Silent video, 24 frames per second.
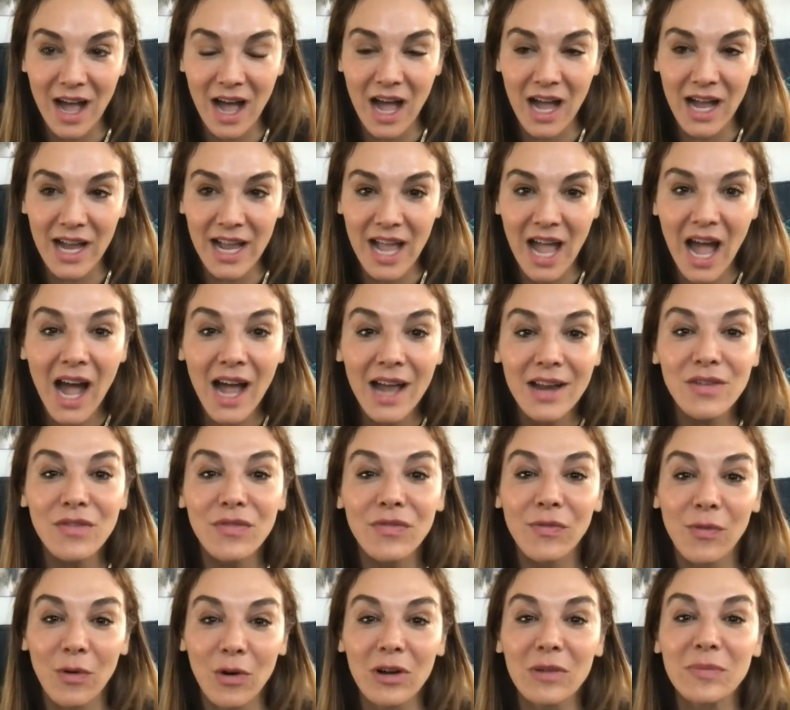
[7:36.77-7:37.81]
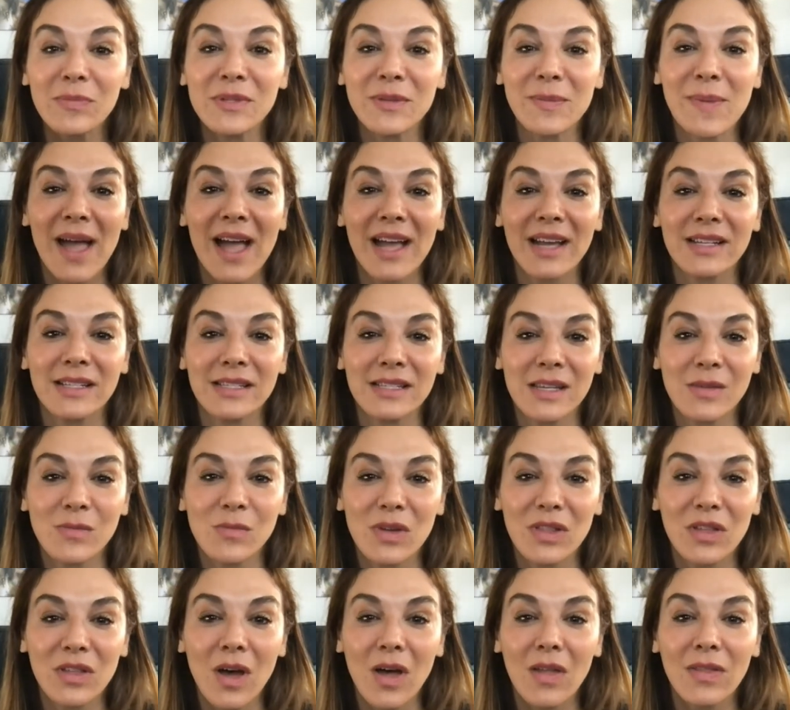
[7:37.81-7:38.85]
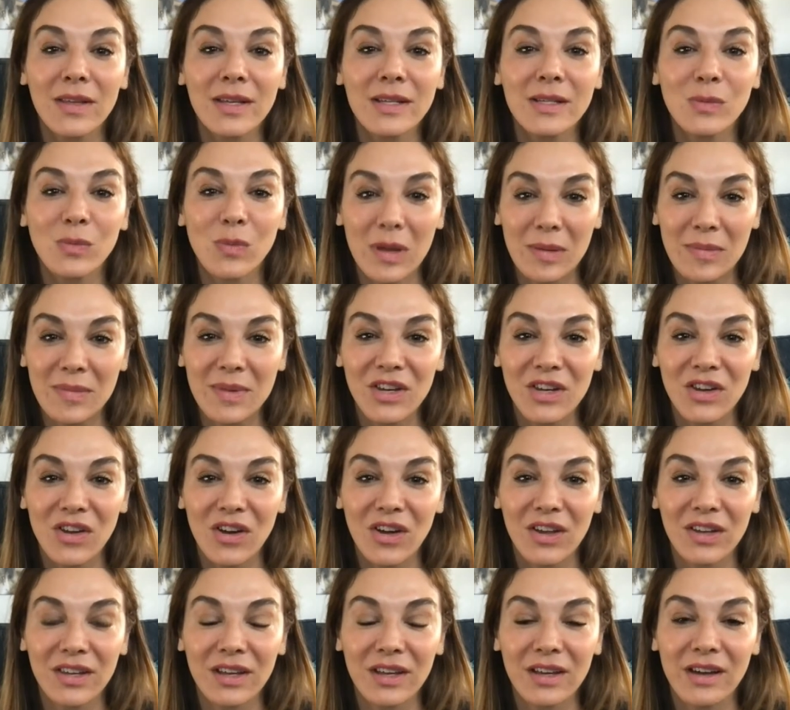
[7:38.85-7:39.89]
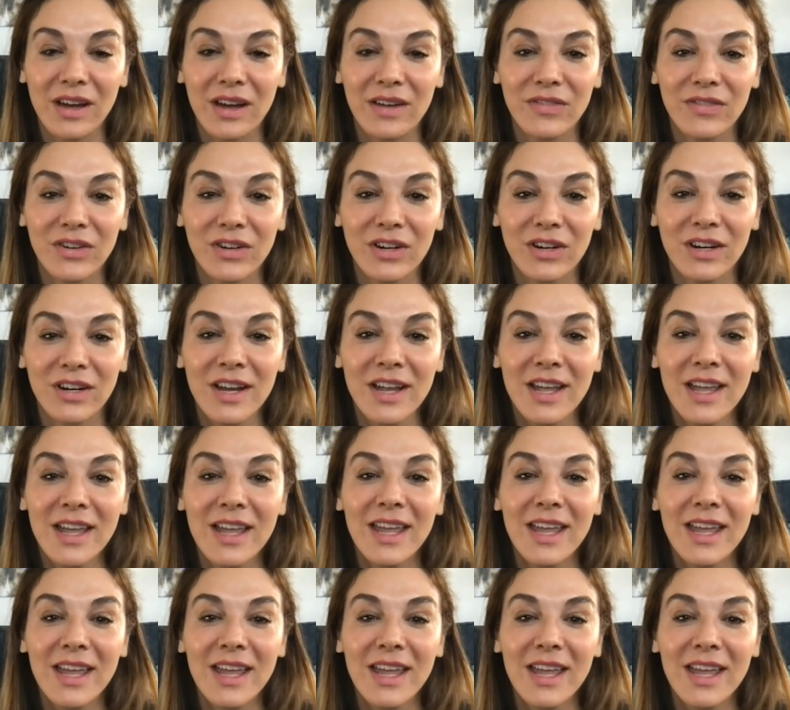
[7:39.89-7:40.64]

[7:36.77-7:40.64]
I had a Forbes magazine with all these women on the cover